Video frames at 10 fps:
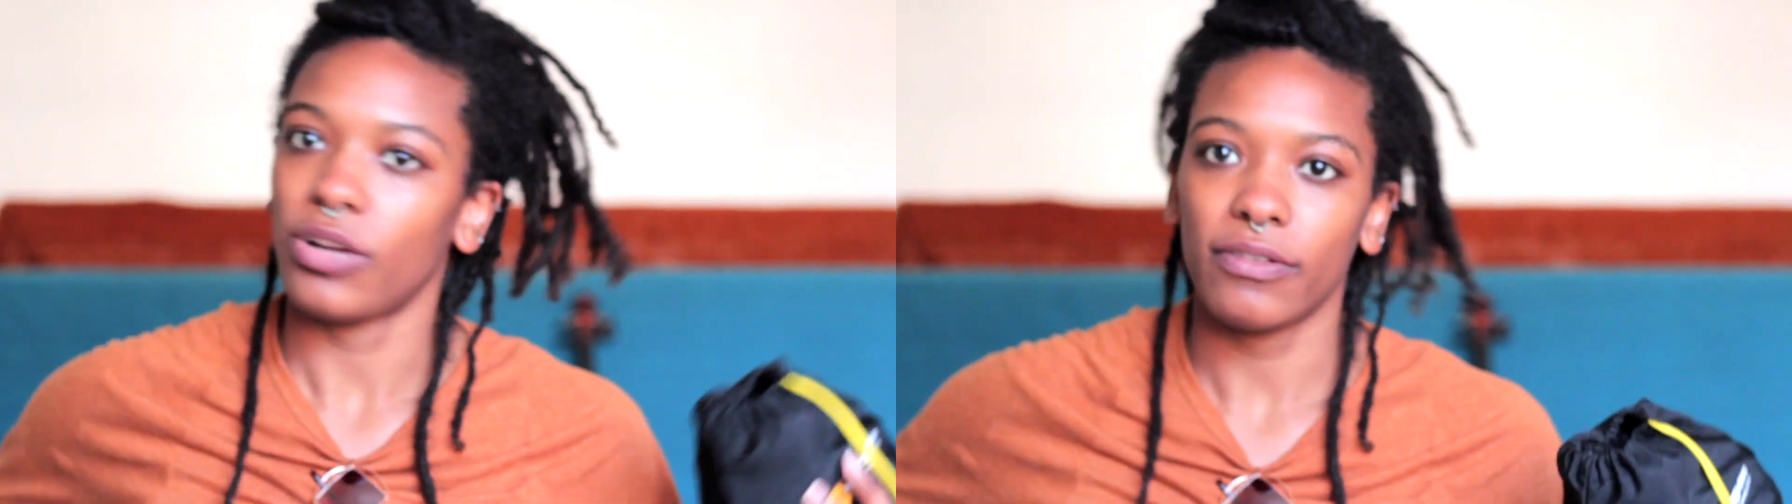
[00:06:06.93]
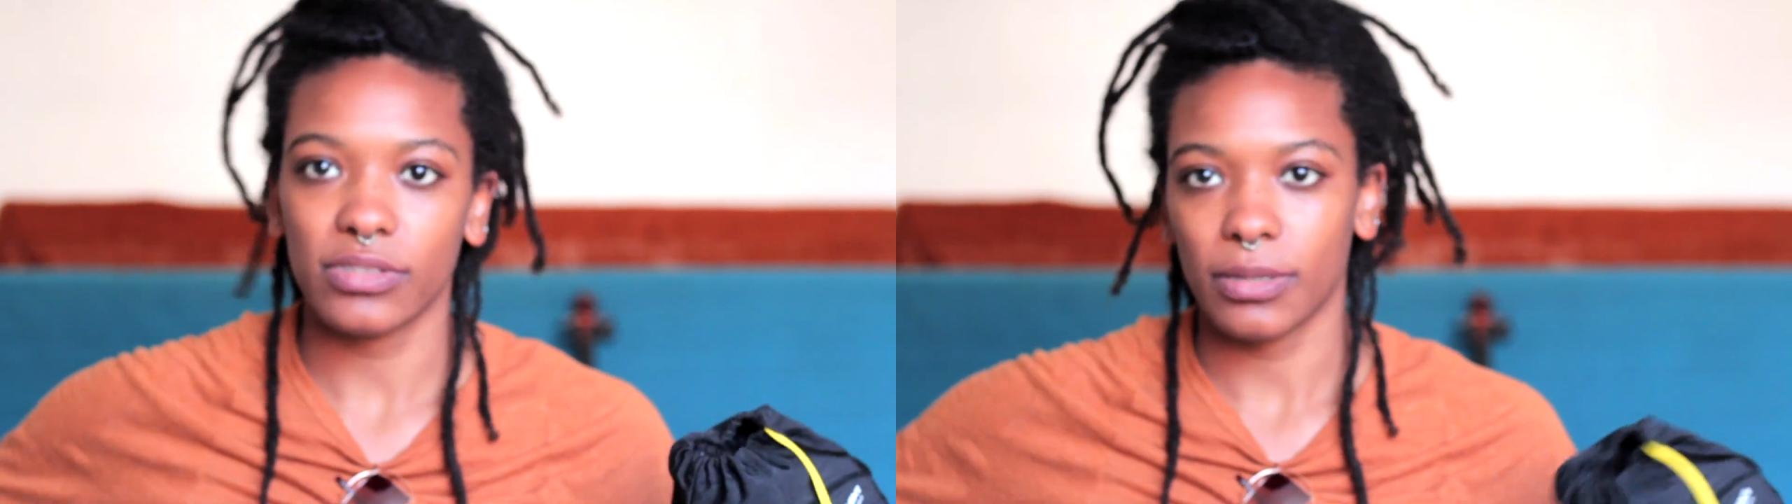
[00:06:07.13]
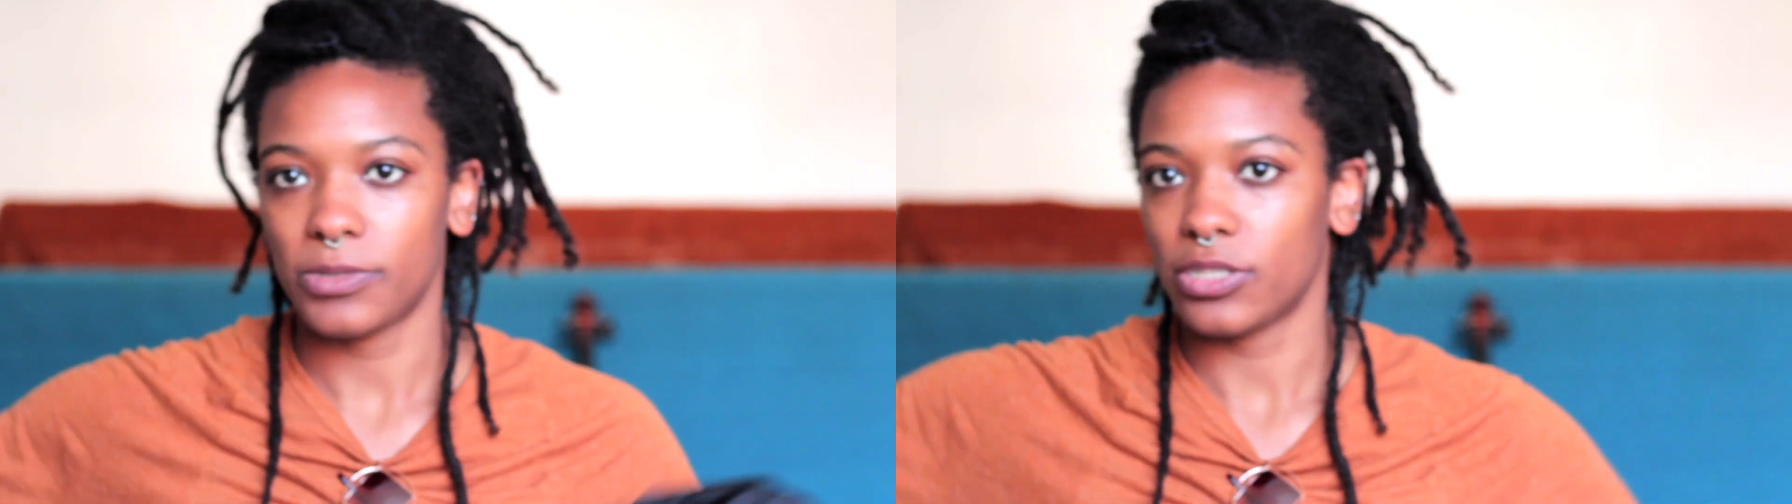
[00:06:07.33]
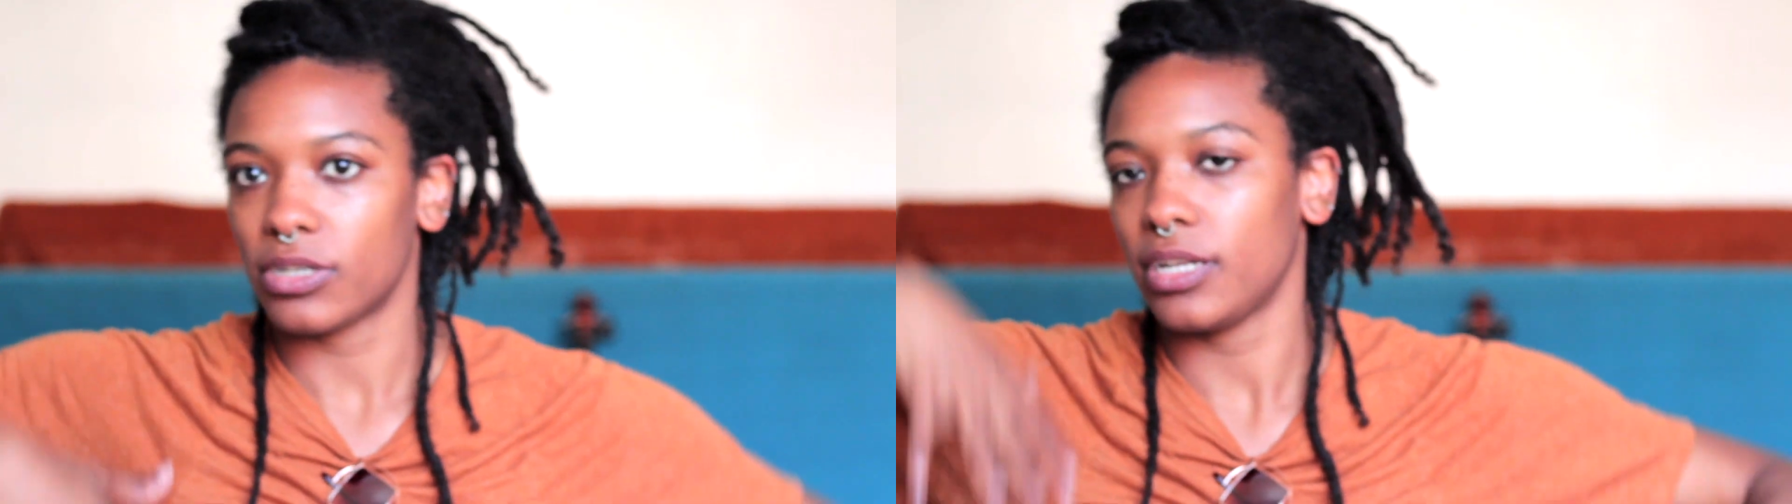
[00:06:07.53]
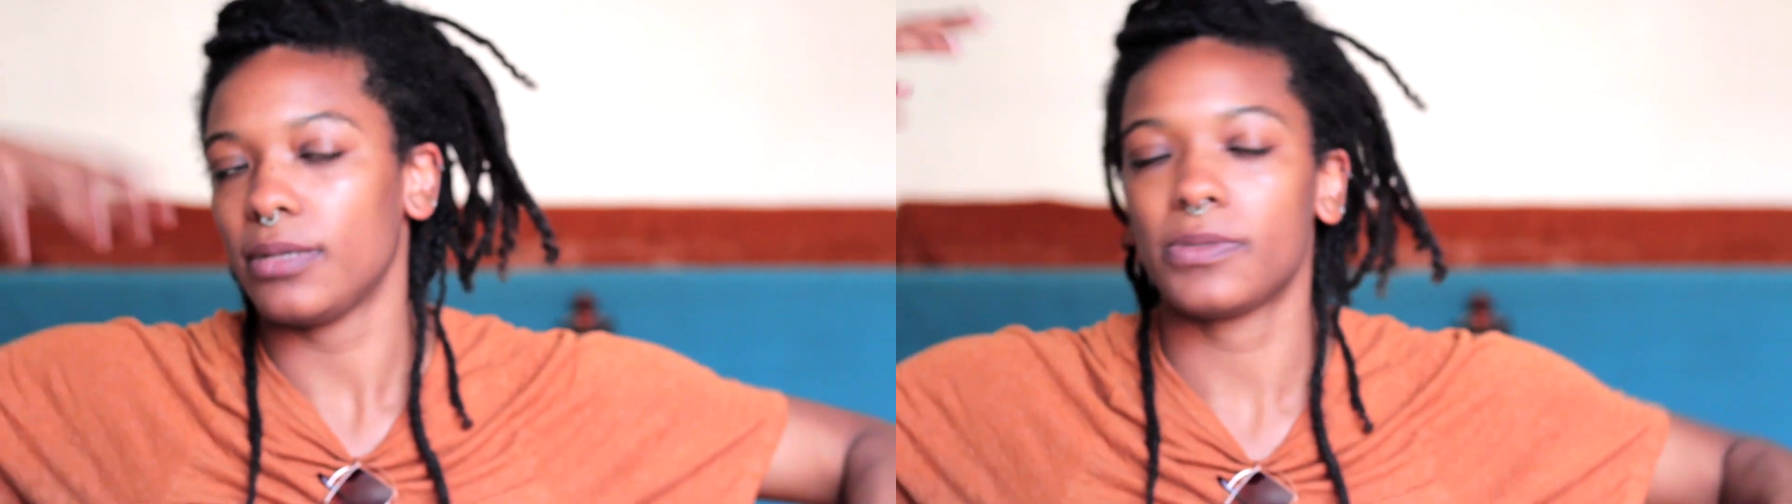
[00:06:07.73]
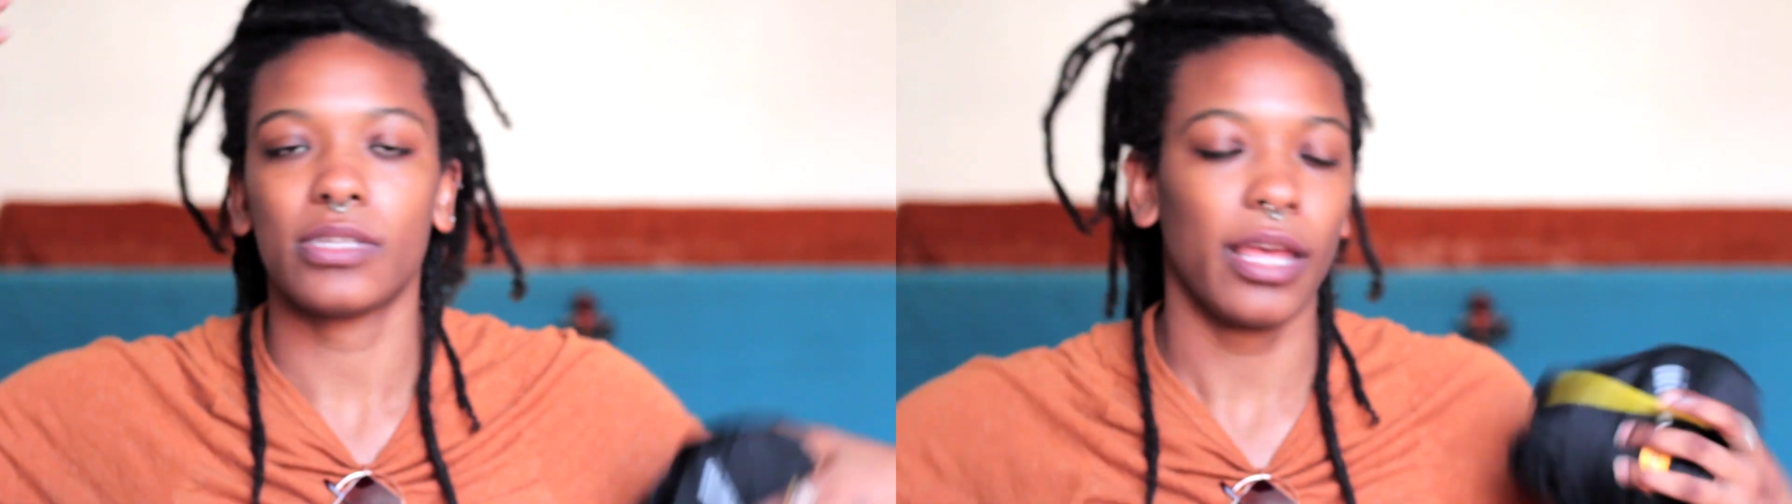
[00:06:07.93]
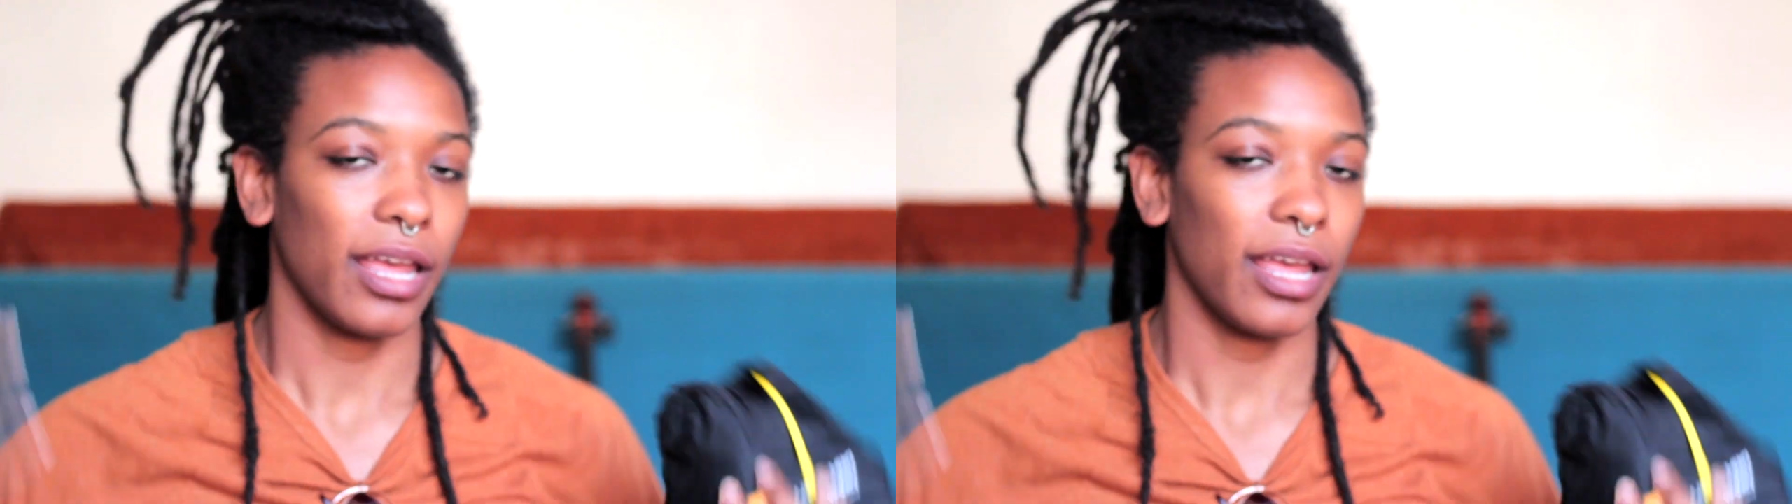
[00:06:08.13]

travels up to your hips,